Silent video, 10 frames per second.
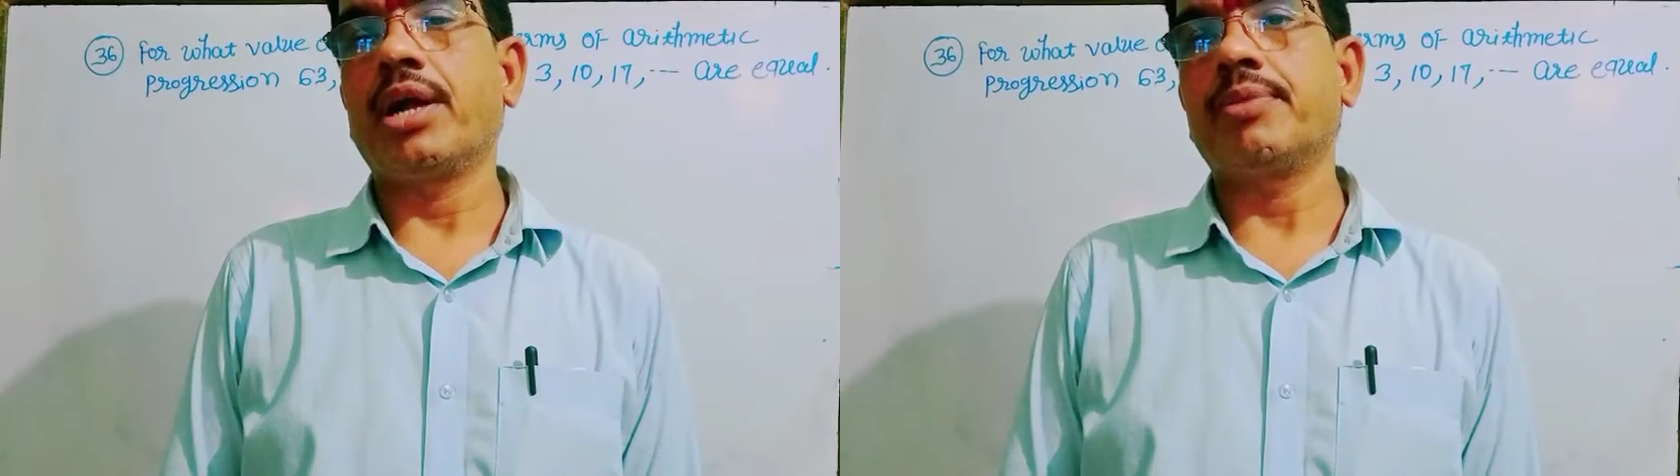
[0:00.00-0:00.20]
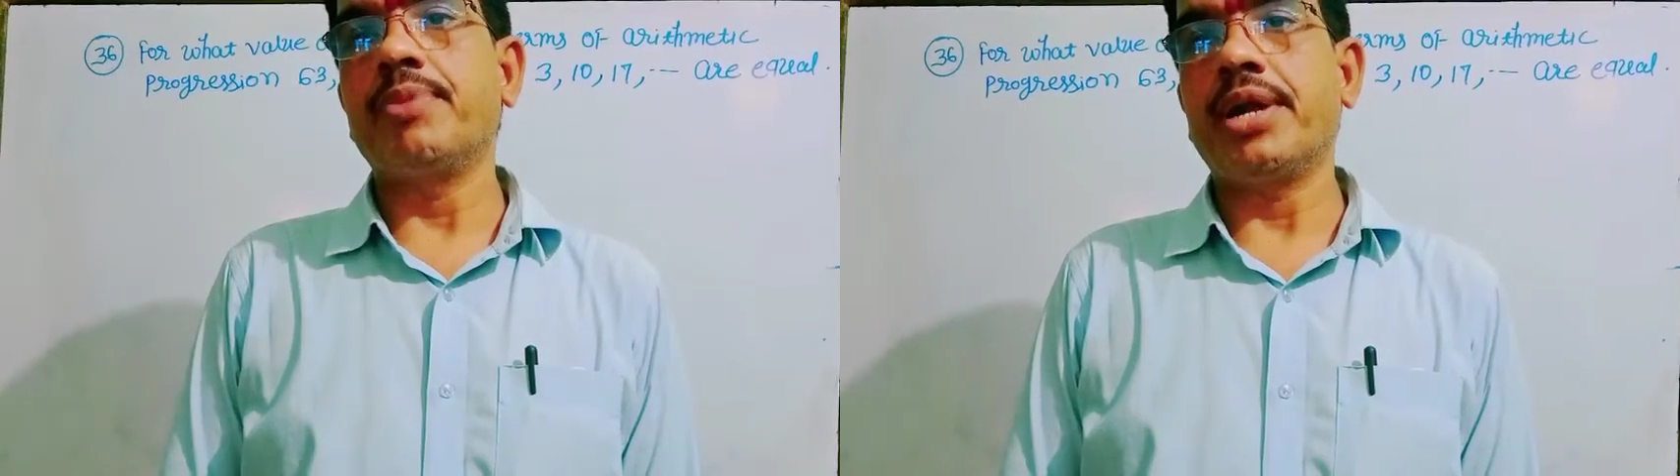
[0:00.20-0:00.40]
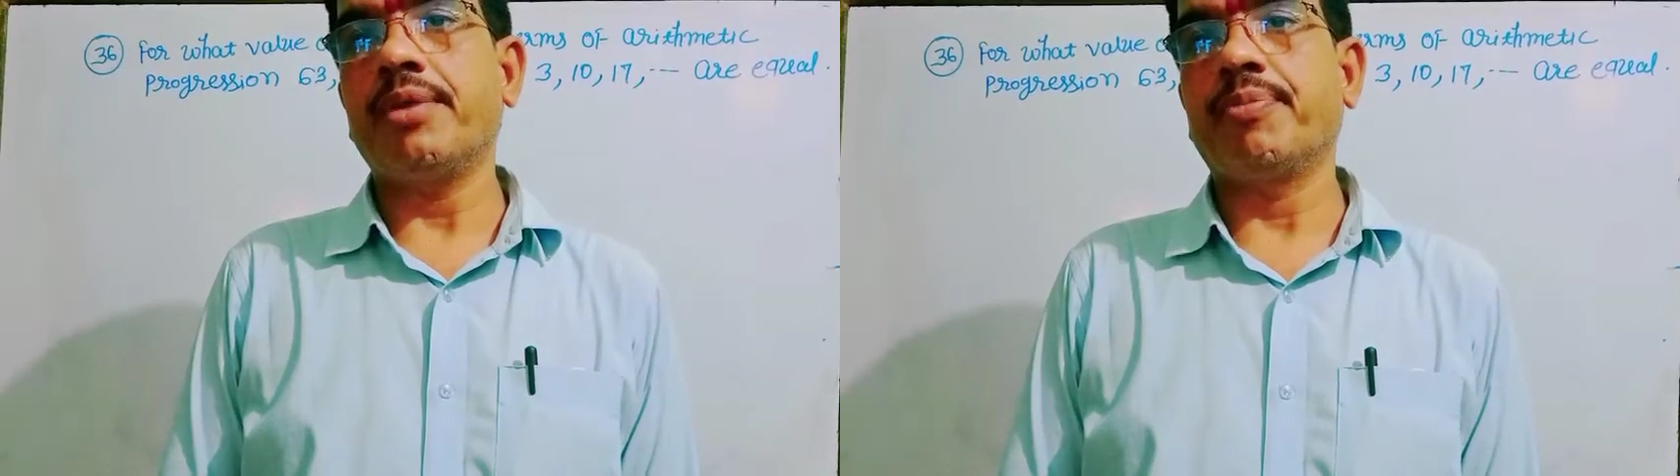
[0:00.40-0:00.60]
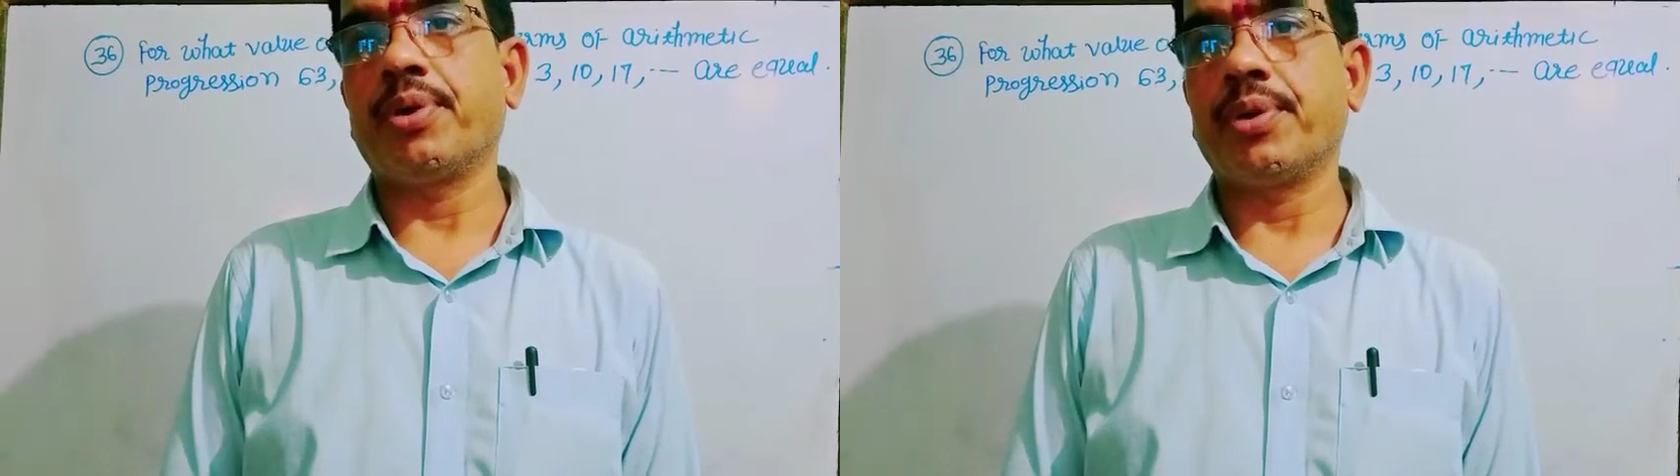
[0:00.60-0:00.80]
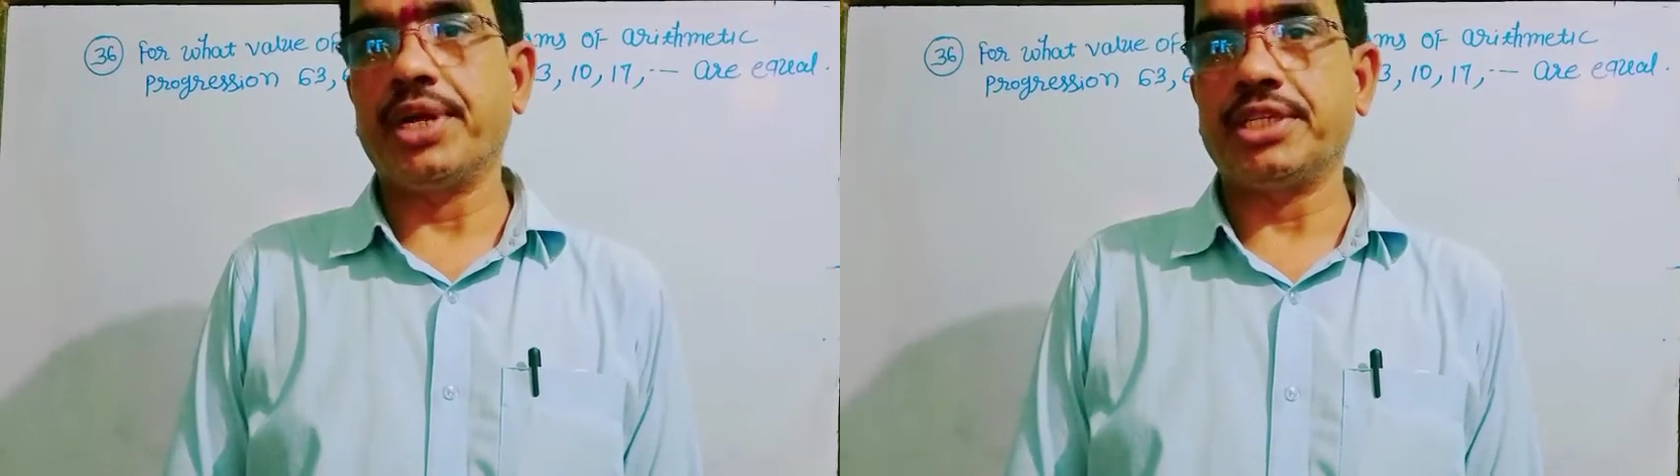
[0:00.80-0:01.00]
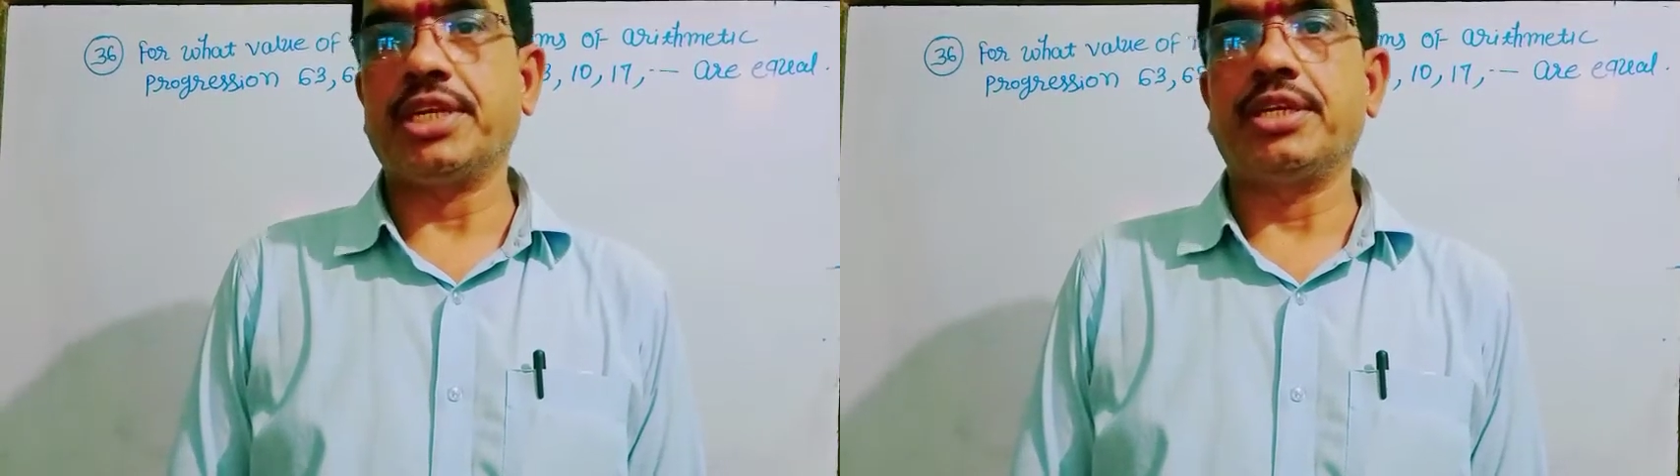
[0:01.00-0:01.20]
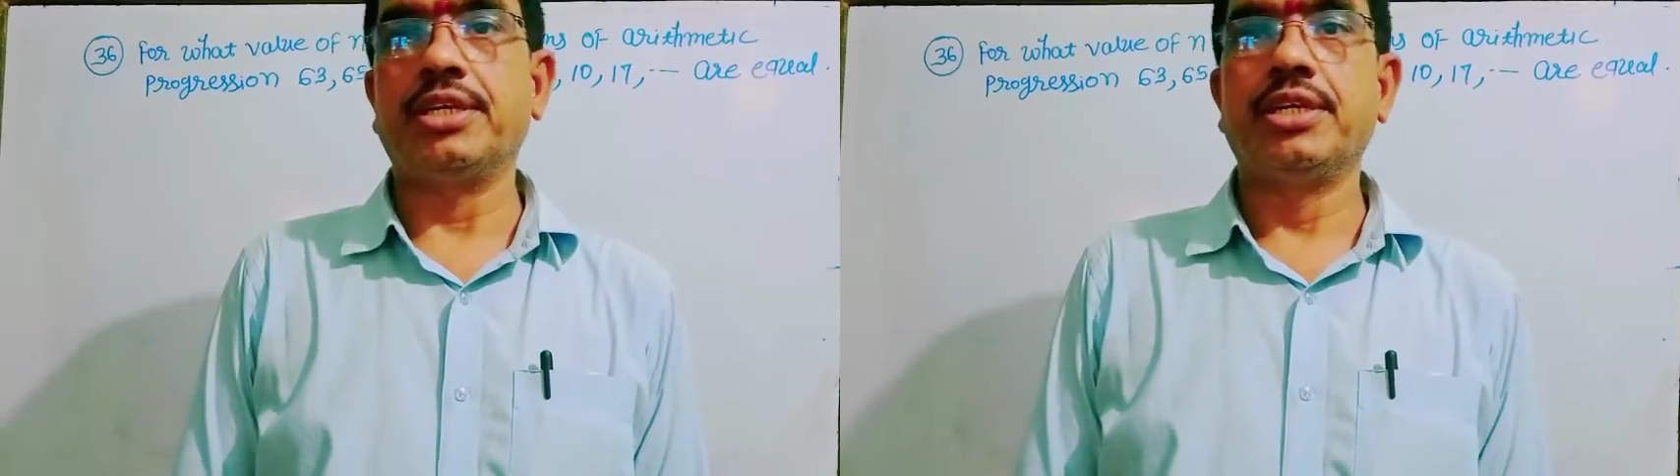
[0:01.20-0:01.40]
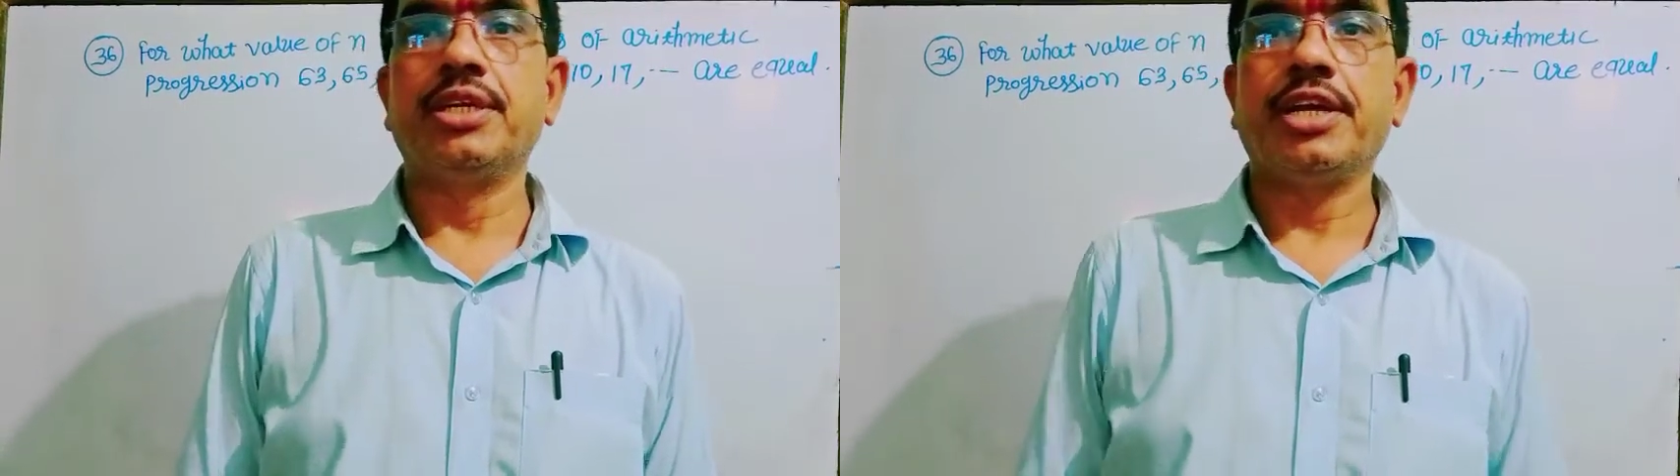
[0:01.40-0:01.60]
arithmetic
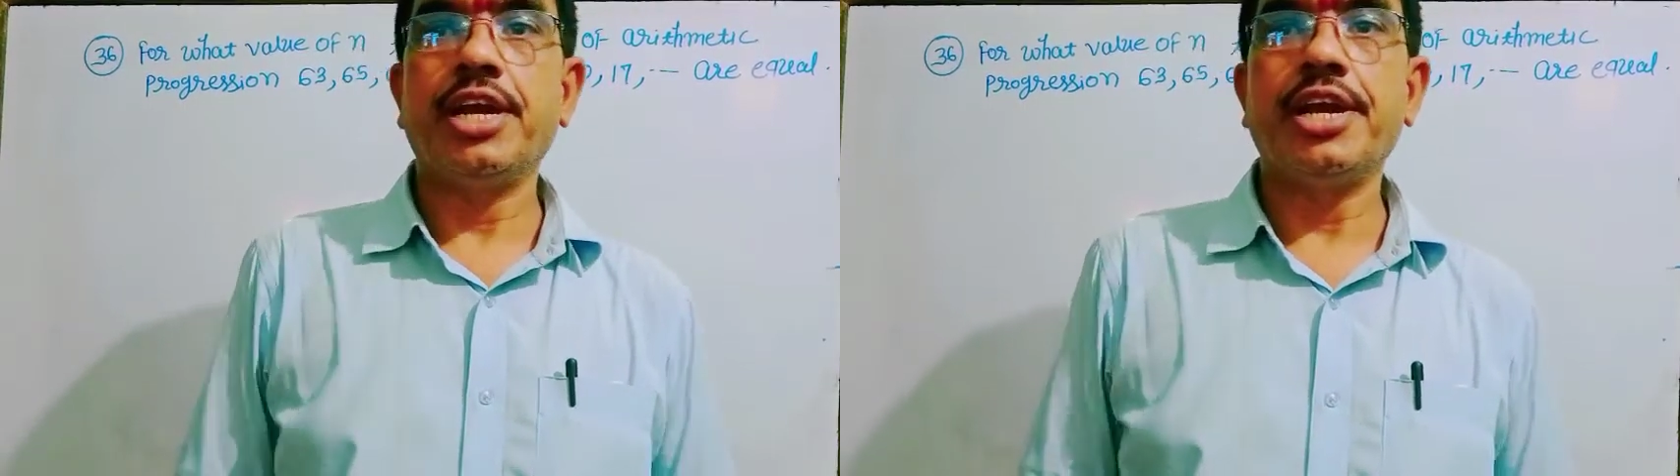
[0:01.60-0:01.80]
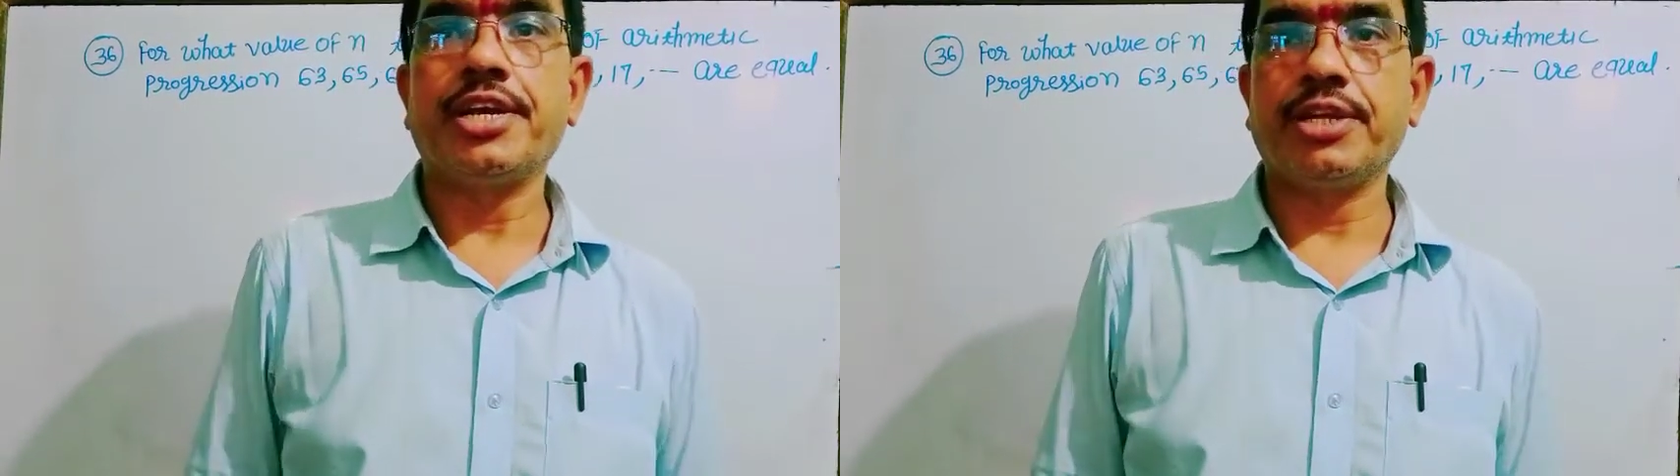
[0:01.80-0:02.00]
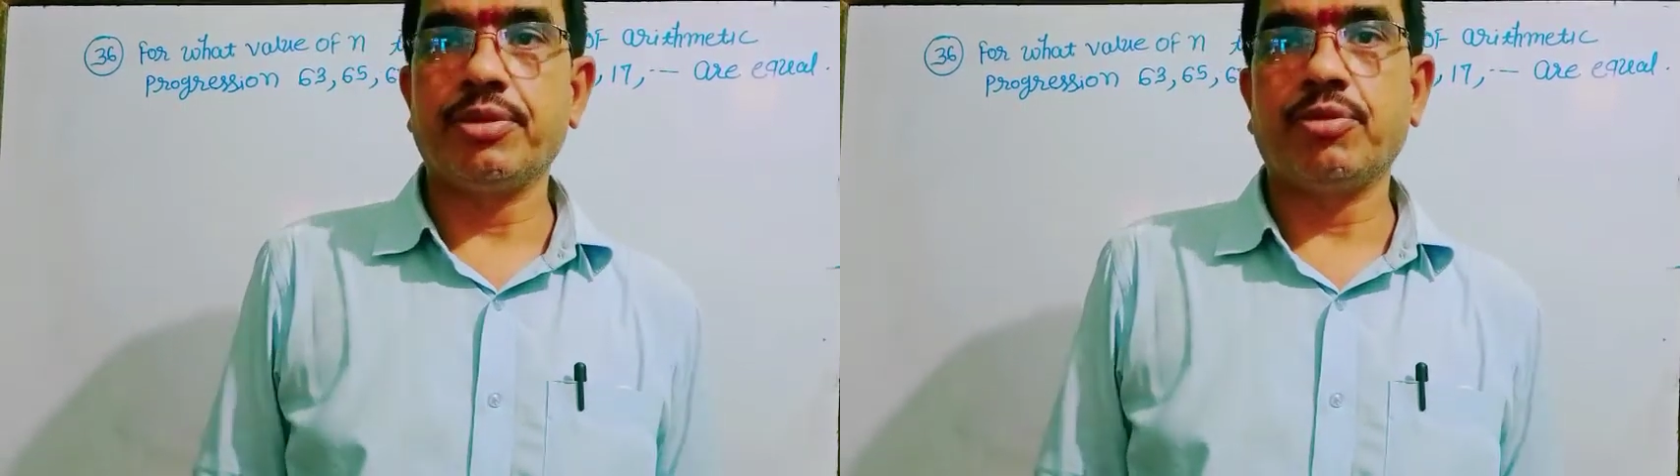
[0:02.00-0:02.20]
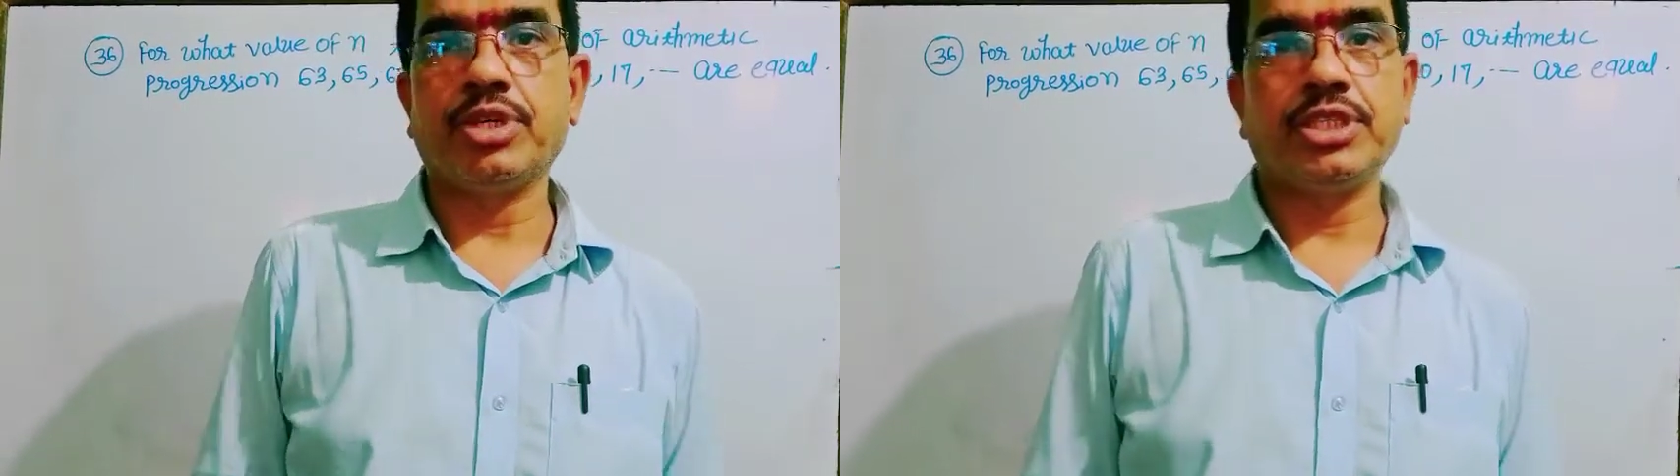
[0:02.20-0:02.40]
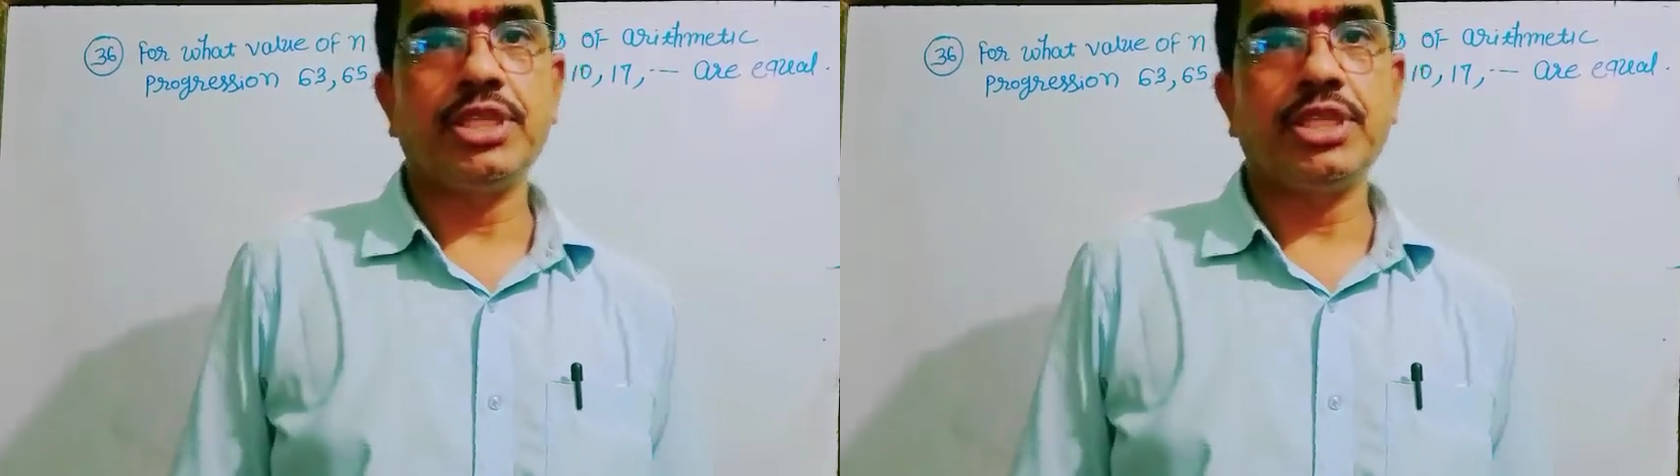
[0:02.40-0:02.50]
progression related to